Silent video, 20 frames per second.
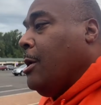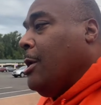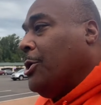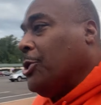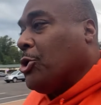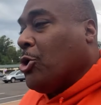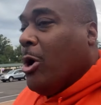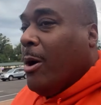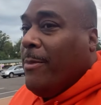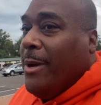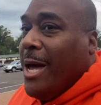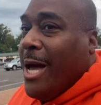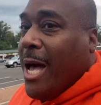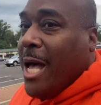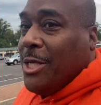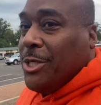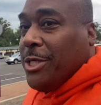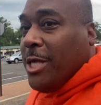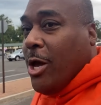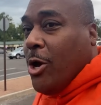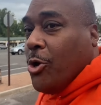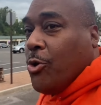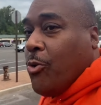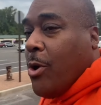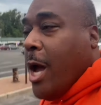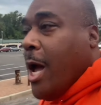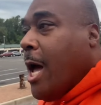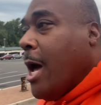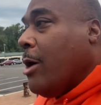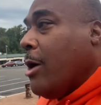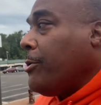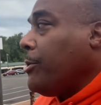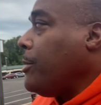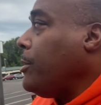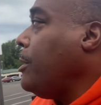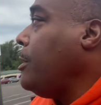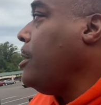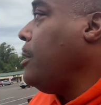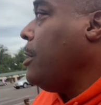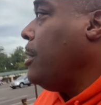It's going to be a hostile crowd.
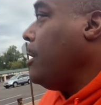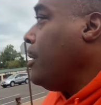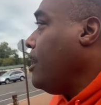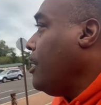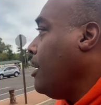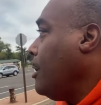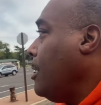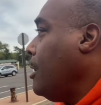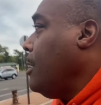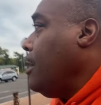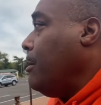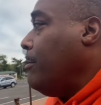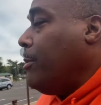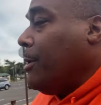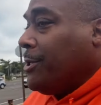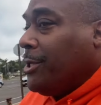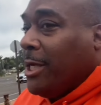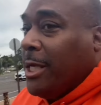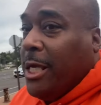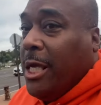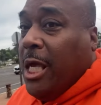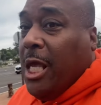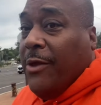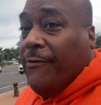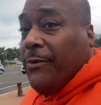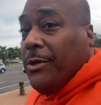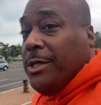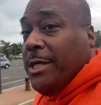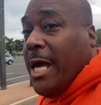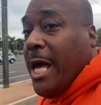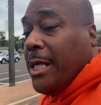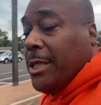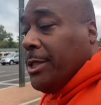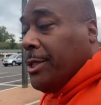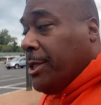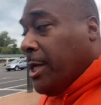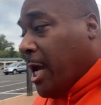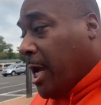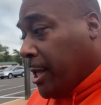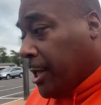But the keys for Jackson
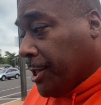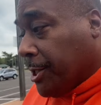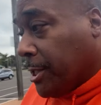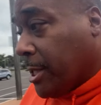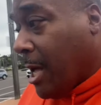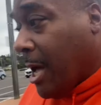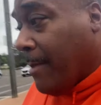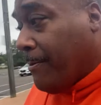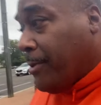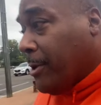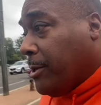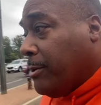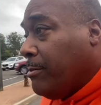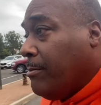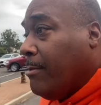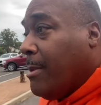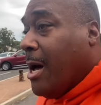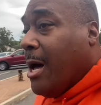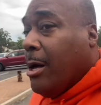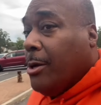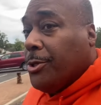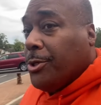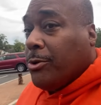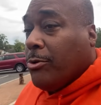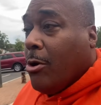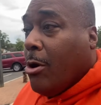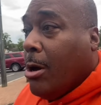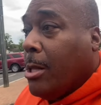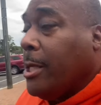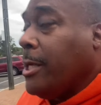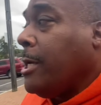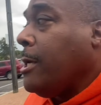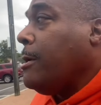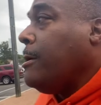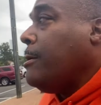State is stopping Myles Crawley.